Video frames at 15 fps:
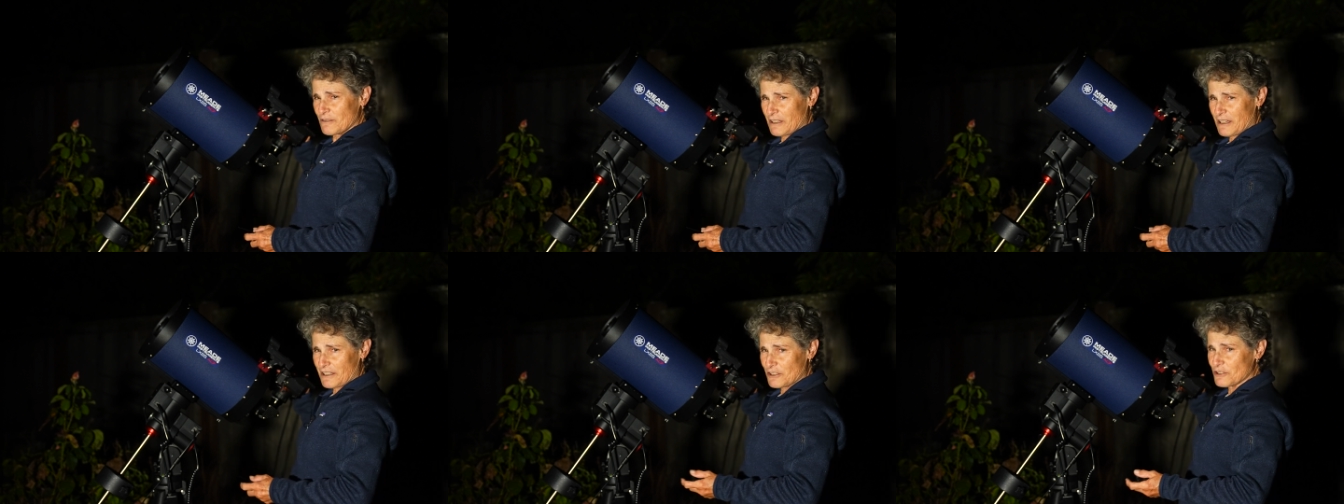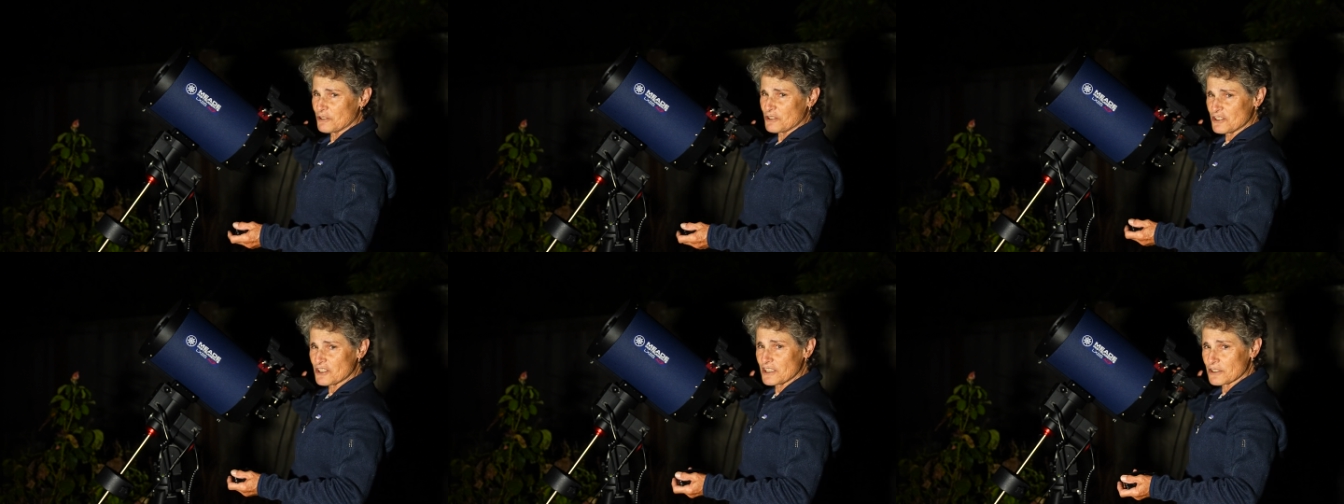I
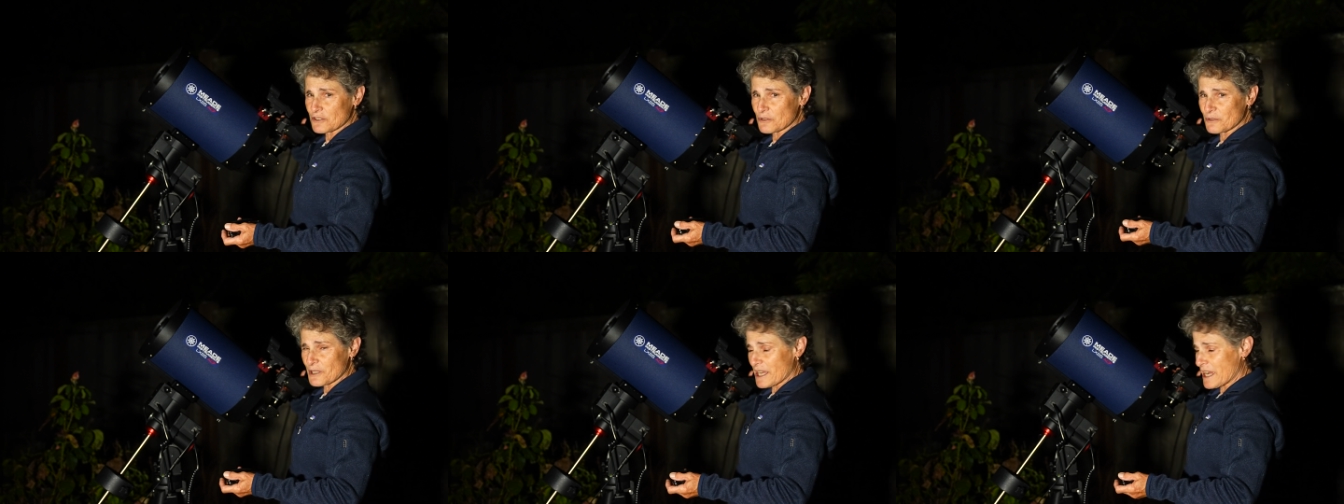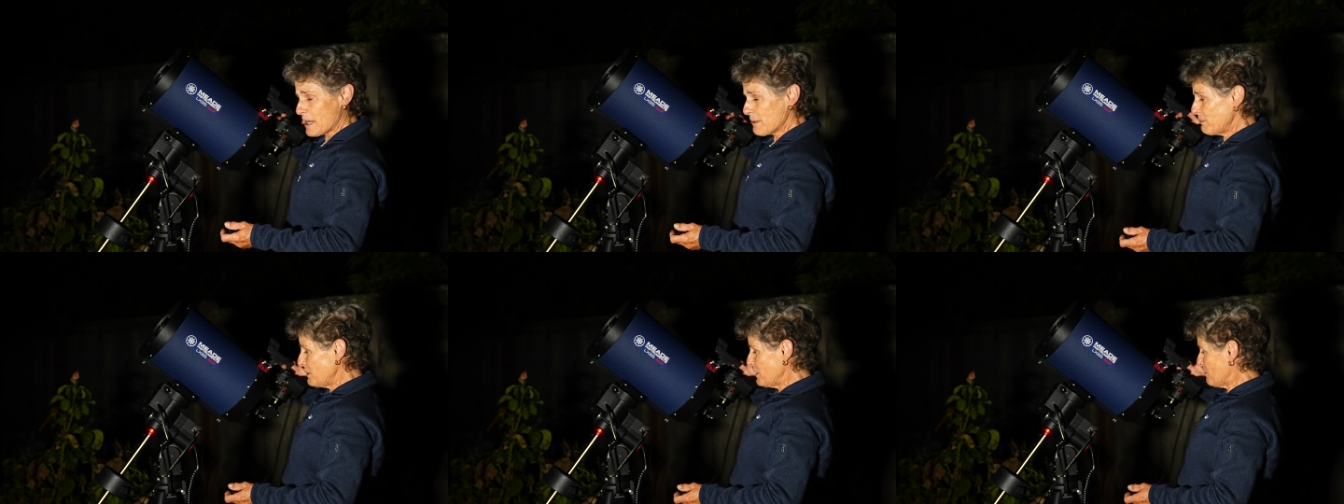could see it through the
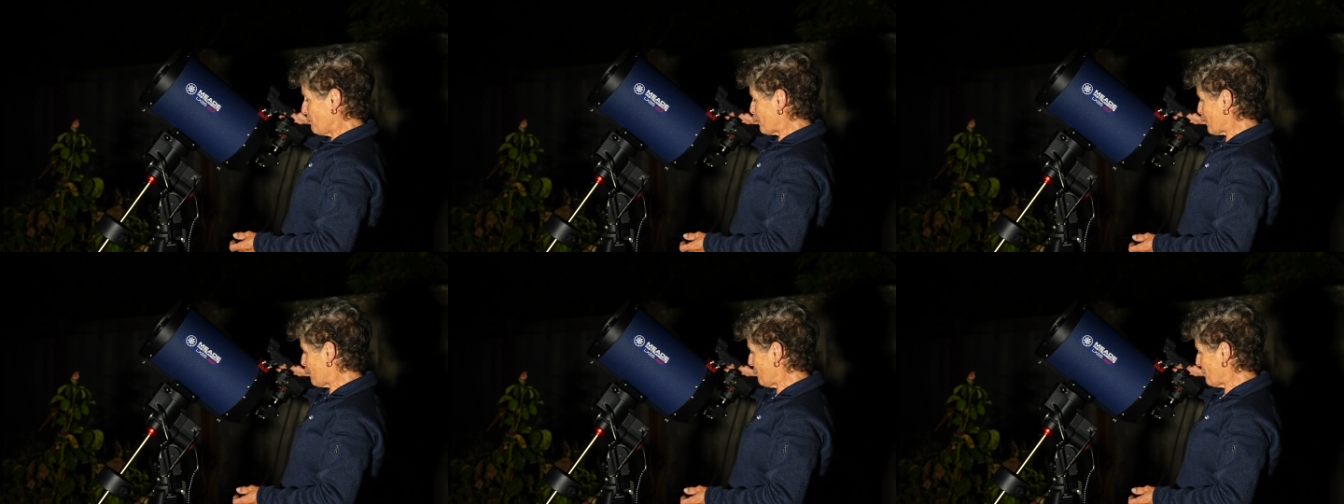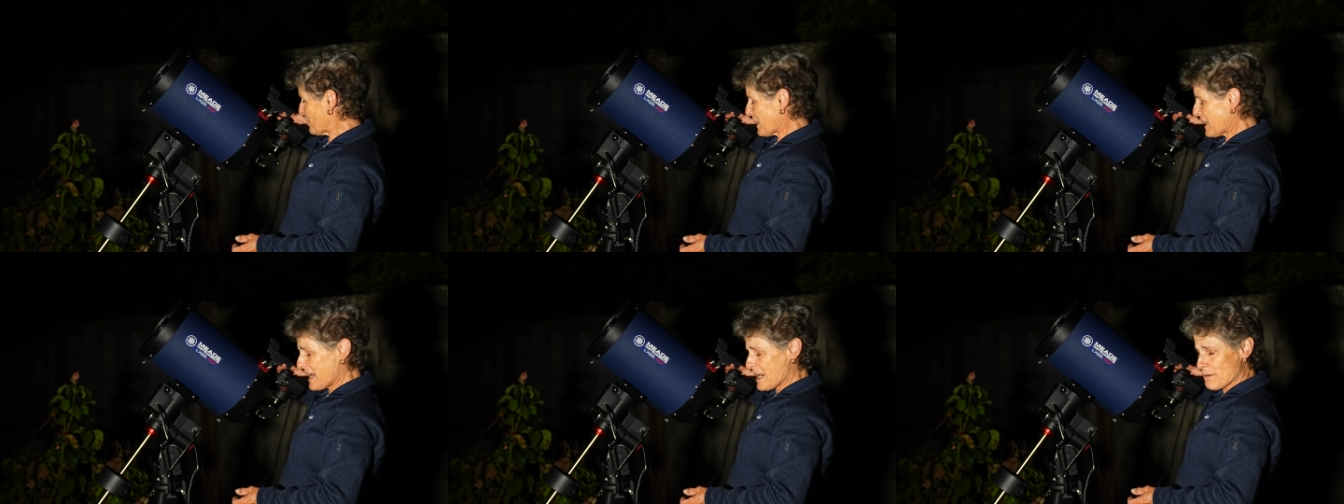eyepiece, but I put a
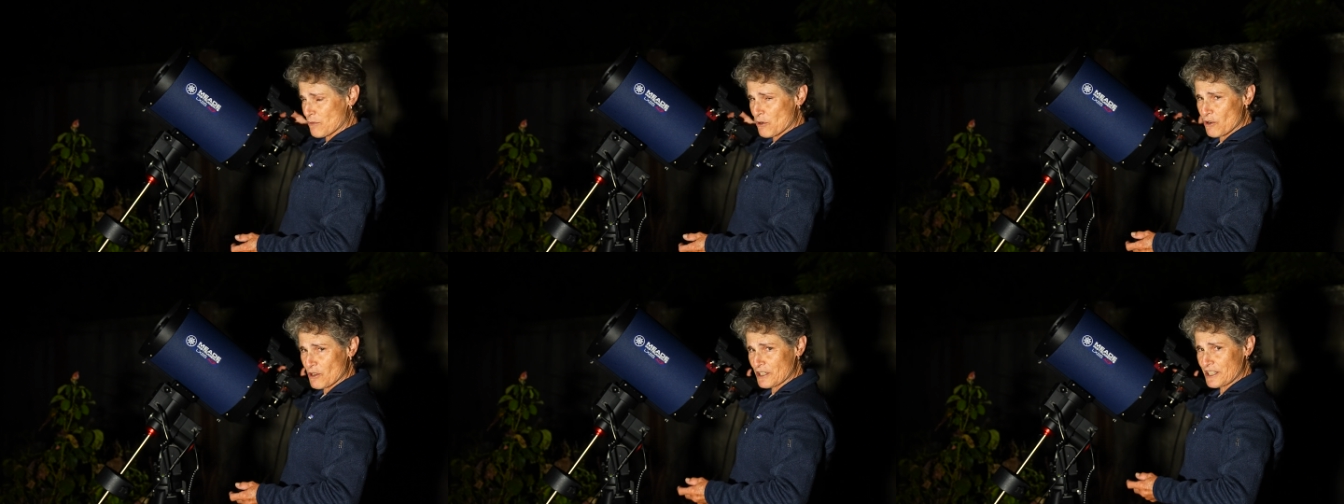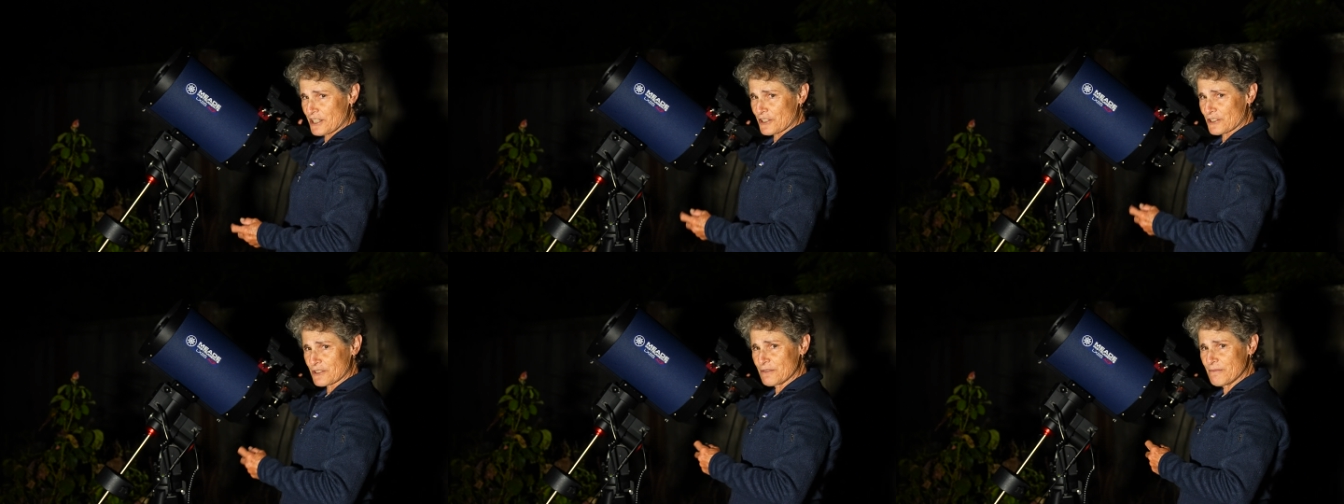camera on
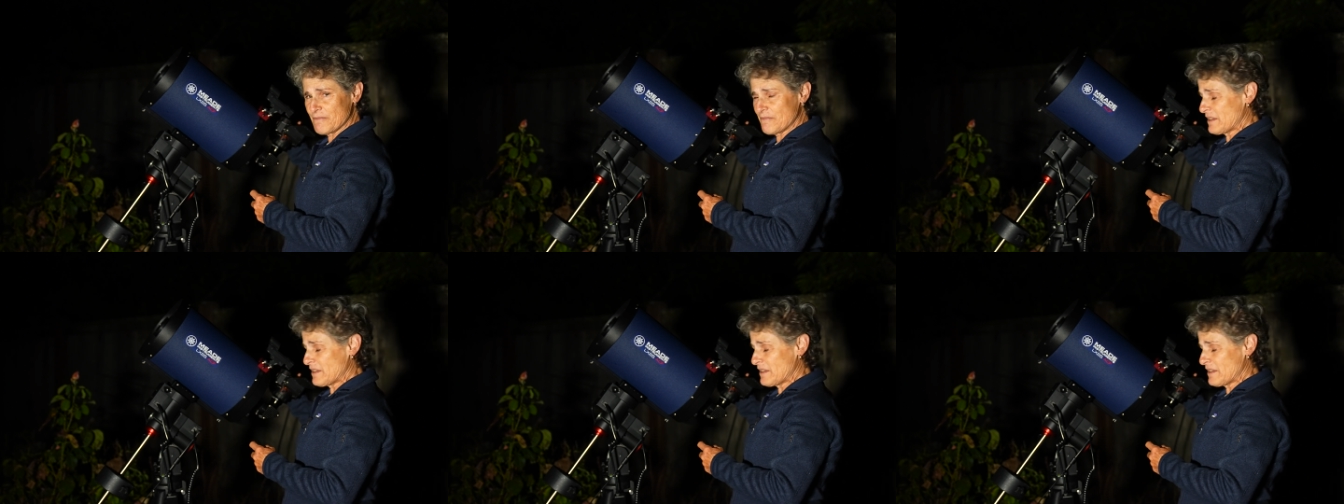here